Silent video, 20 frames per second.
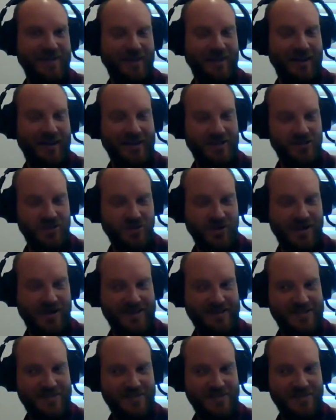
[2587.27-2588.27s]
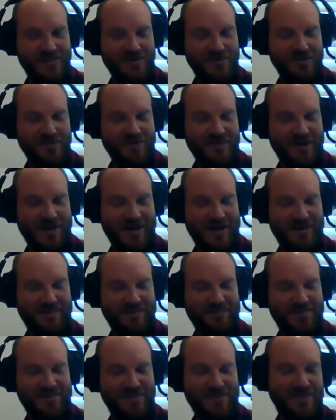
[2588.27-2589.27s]
Like, trying to
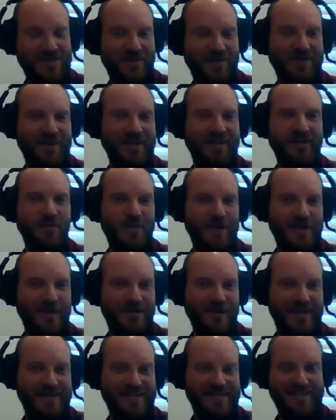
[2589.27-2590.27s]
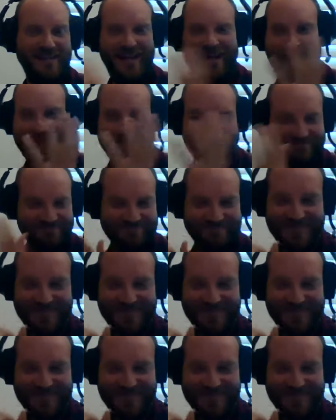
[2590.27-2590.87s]
do something a little bit crazy, like